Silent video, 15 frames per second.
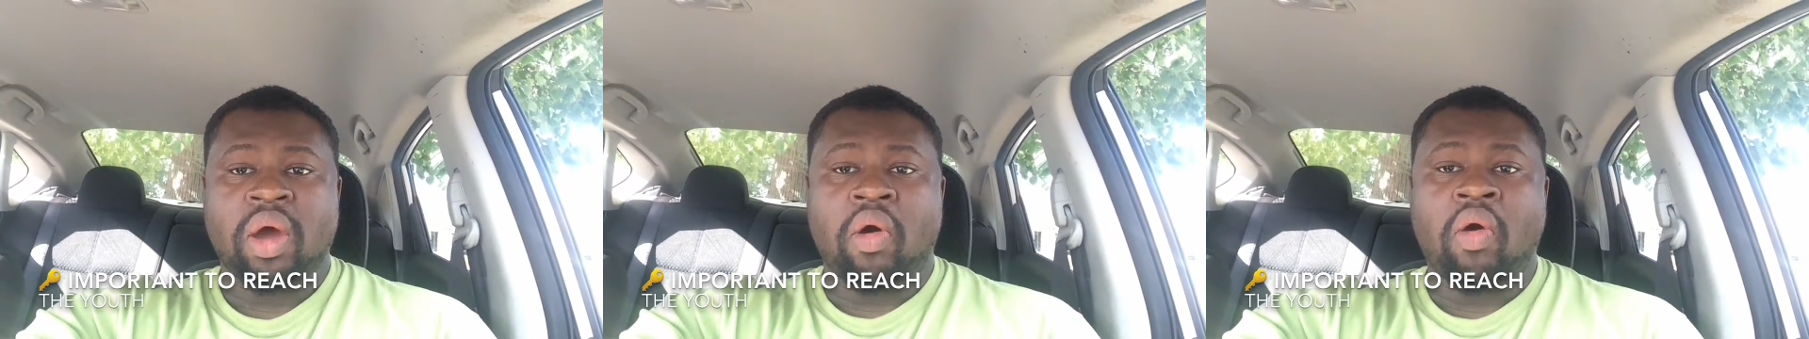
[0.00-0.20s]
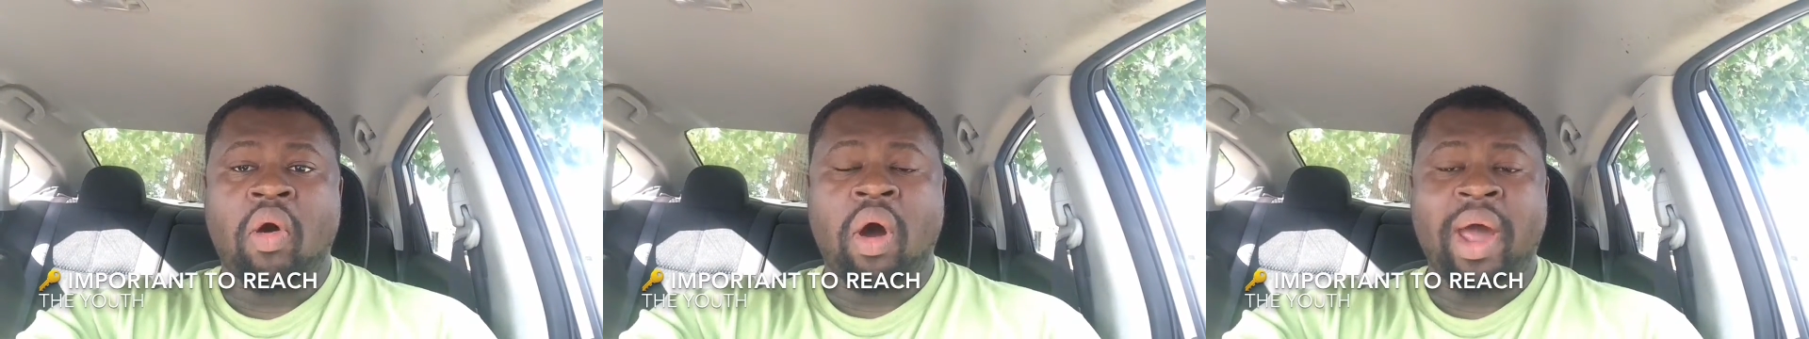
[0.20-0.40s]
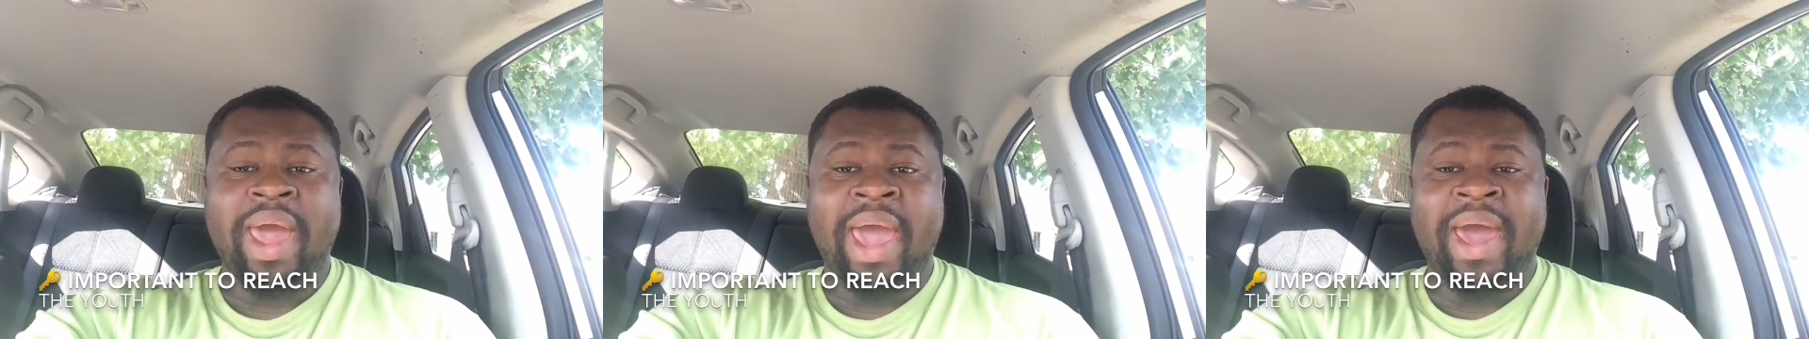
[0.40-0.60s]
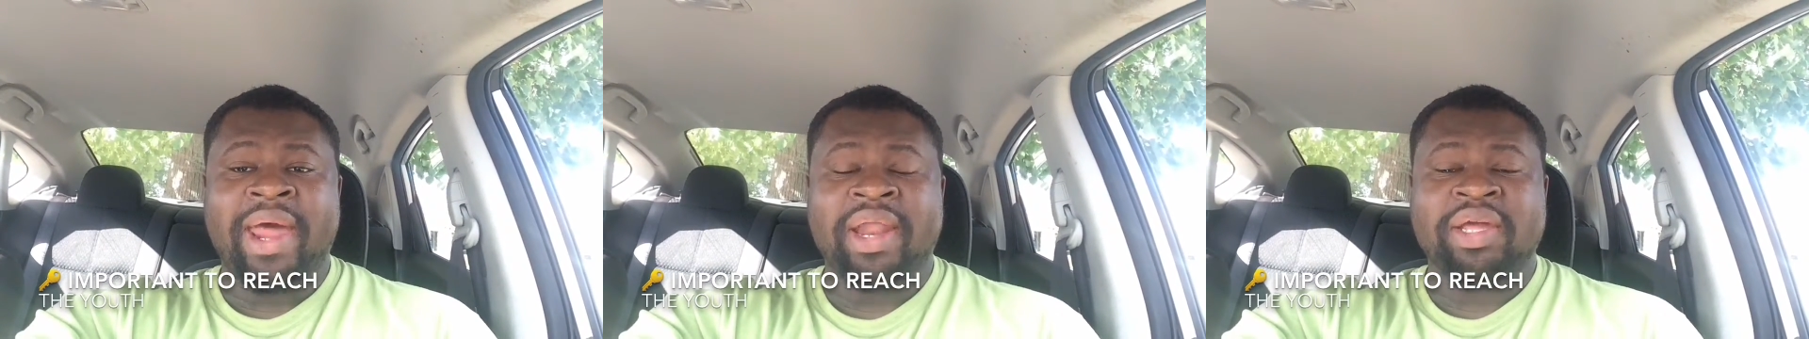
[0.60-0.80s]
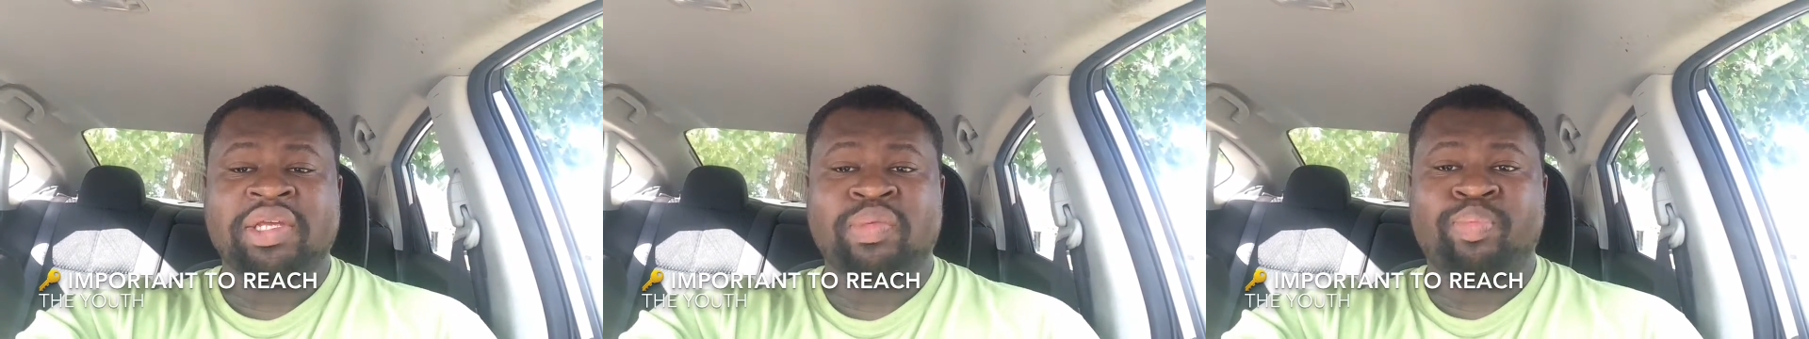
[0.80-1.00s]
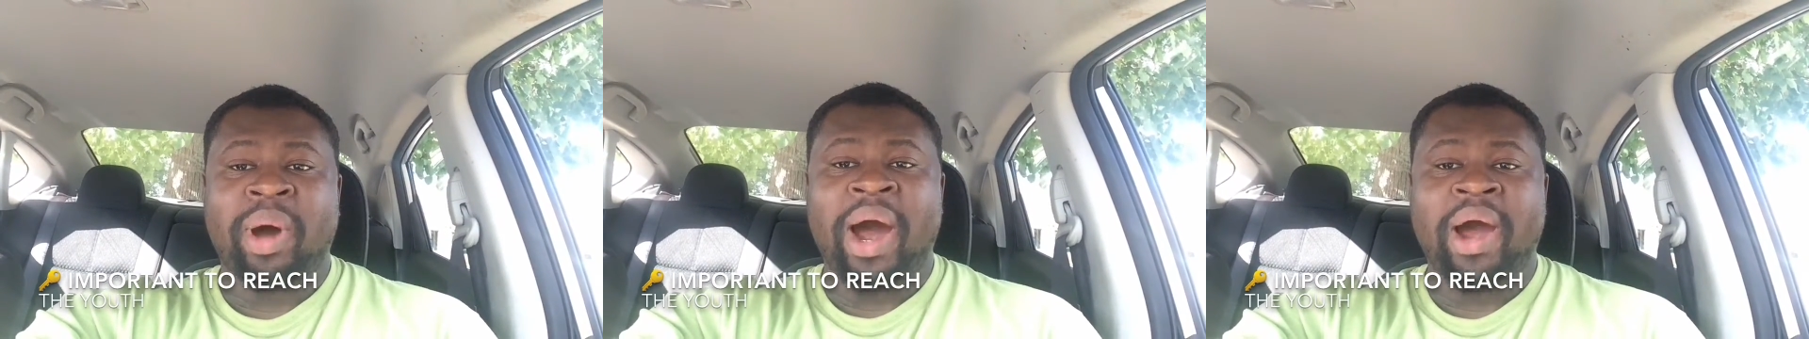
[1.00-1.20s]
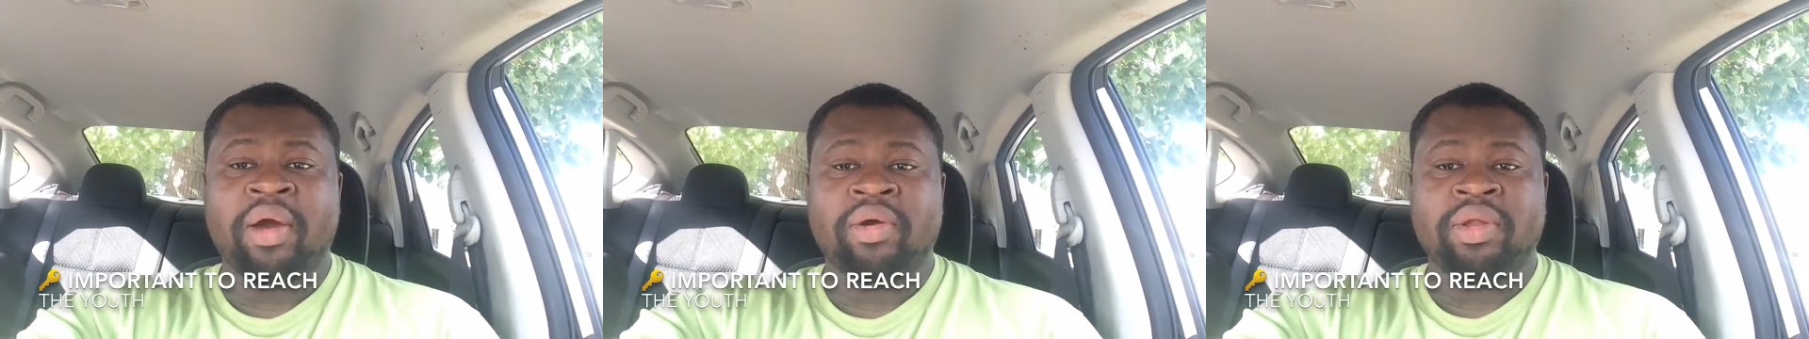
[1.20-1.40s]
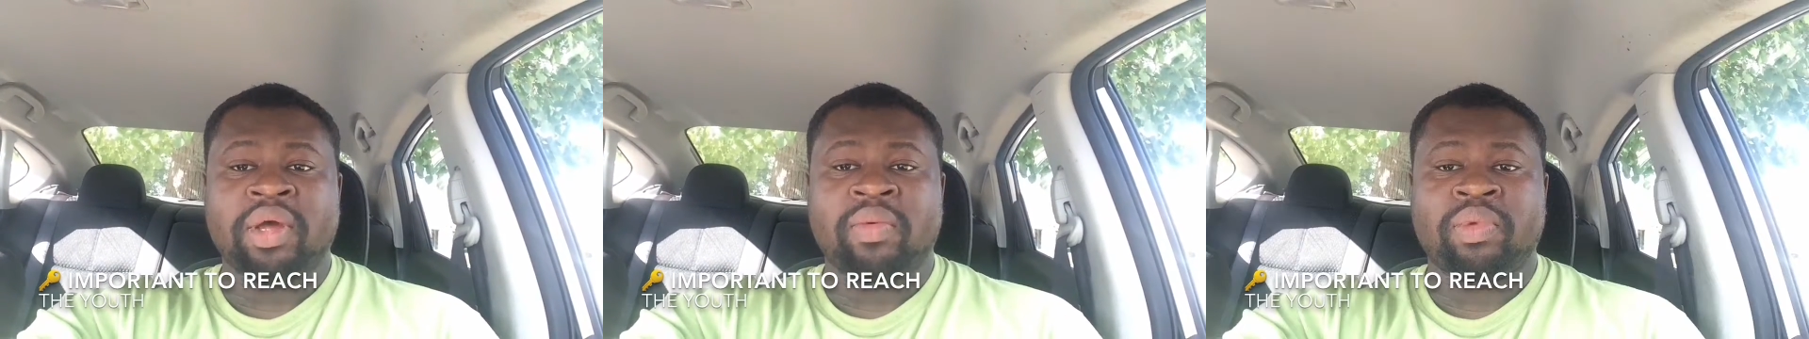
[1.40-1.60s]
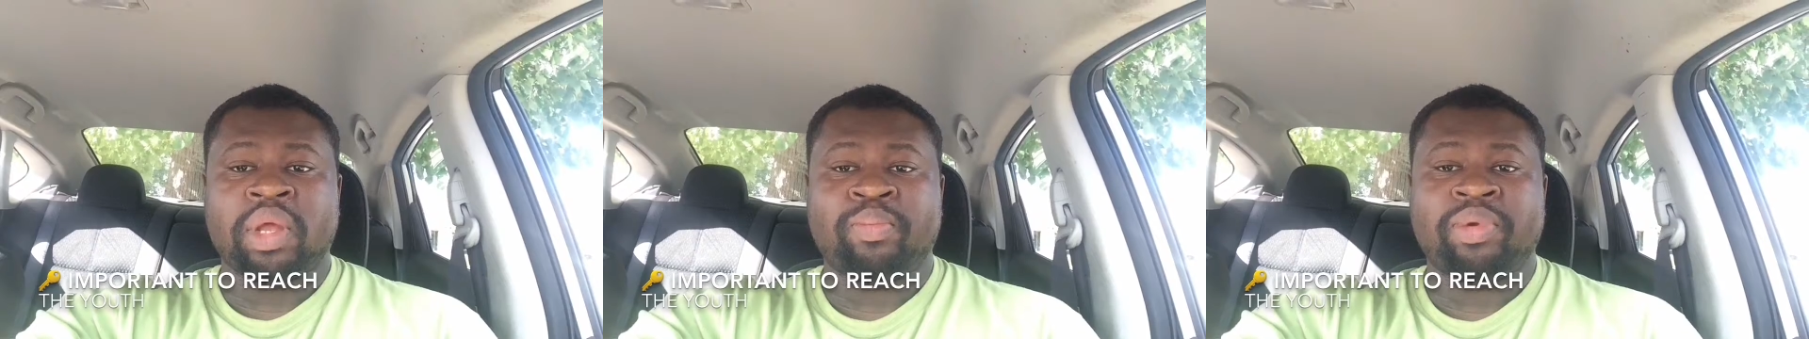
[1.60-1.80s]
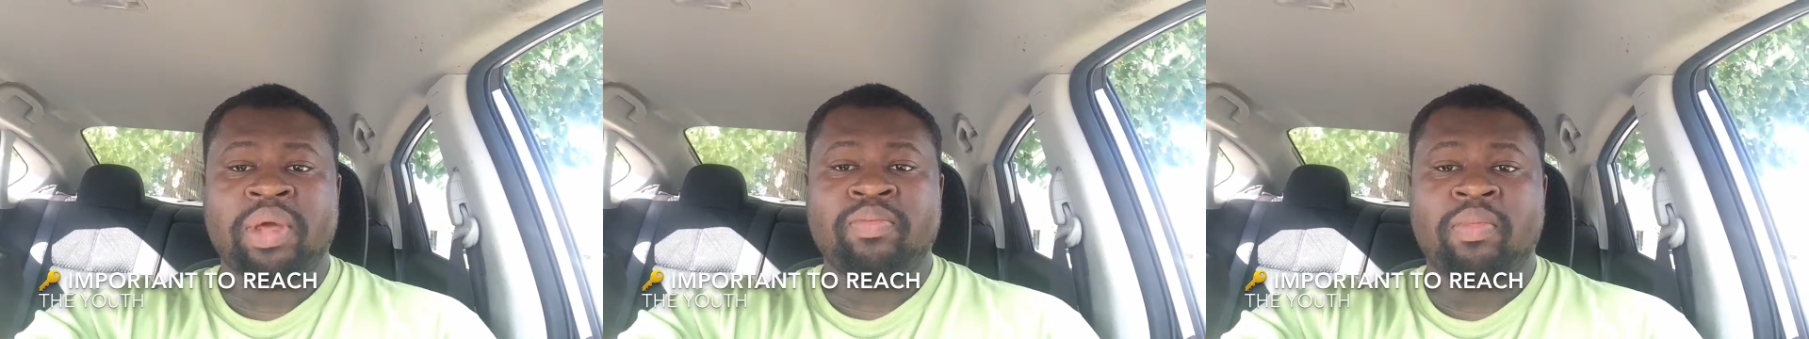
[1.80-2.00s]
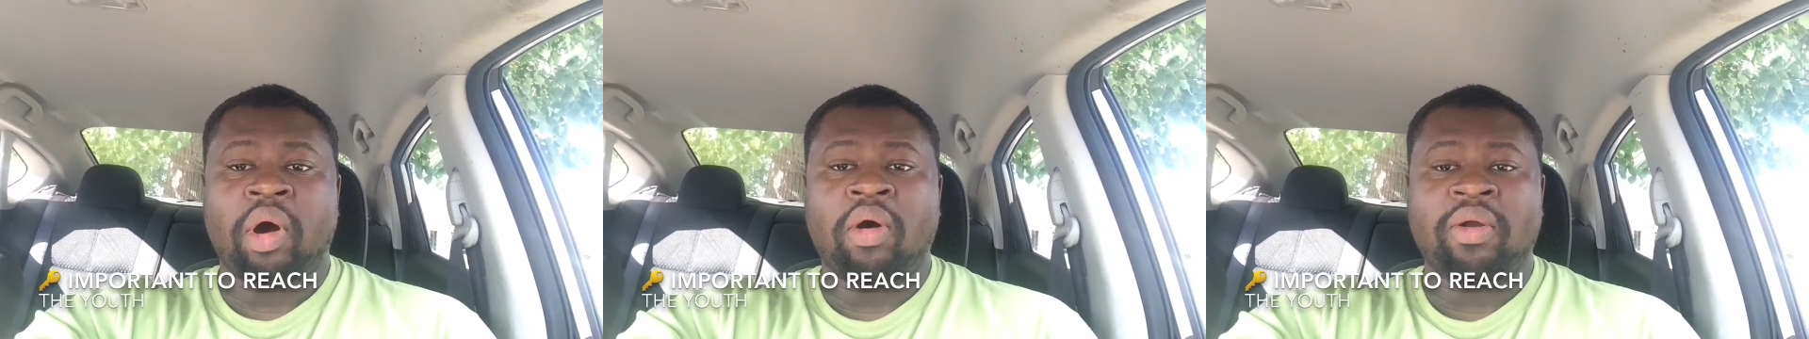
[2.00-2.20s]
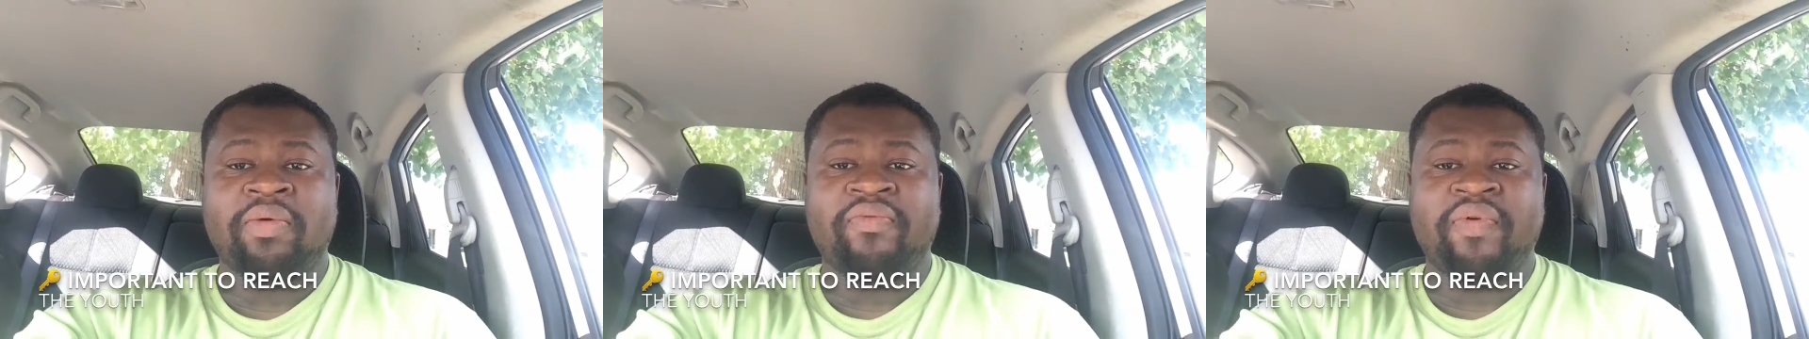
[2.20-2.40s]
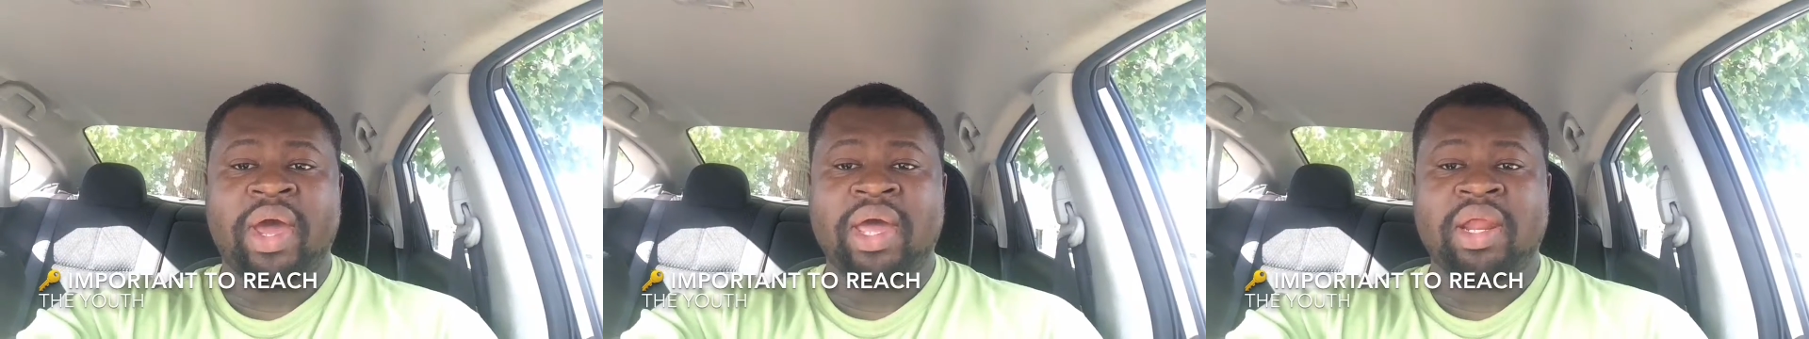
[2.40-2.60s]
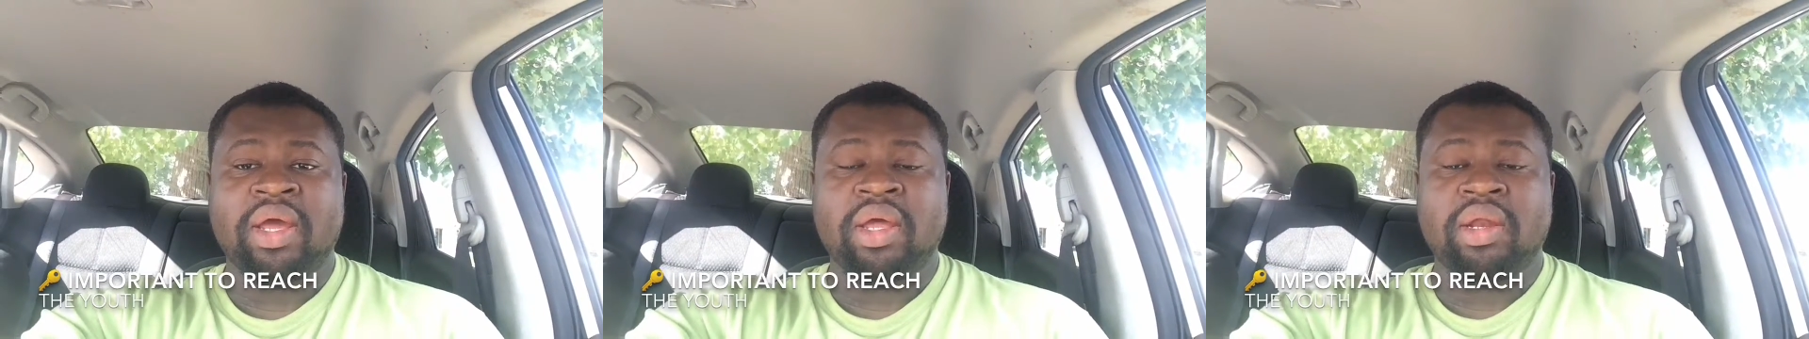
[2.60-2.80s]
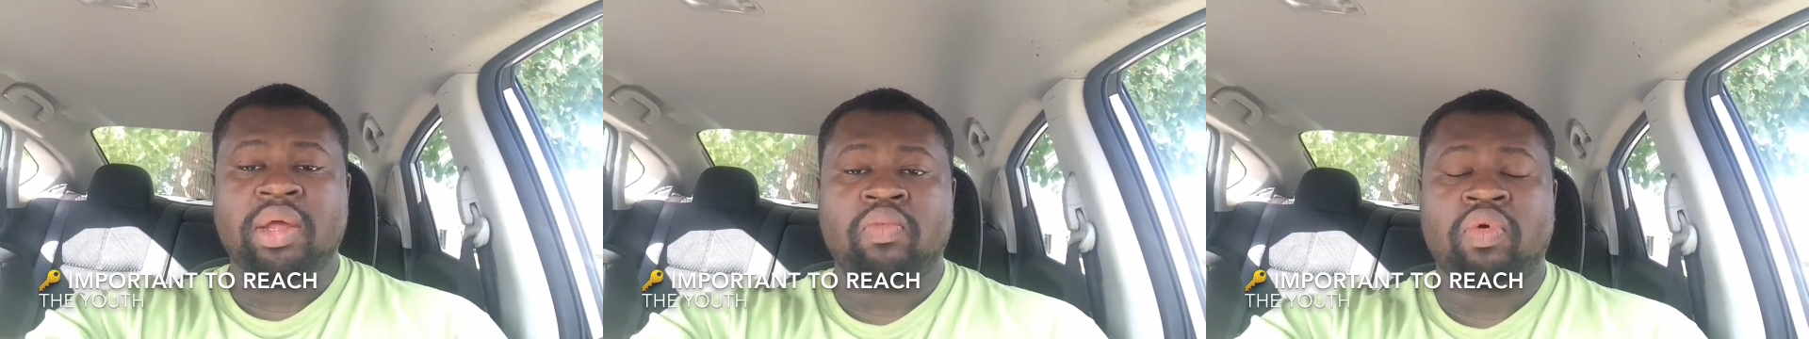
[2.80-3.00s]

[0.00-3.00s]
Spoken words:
and inspire them to be motivated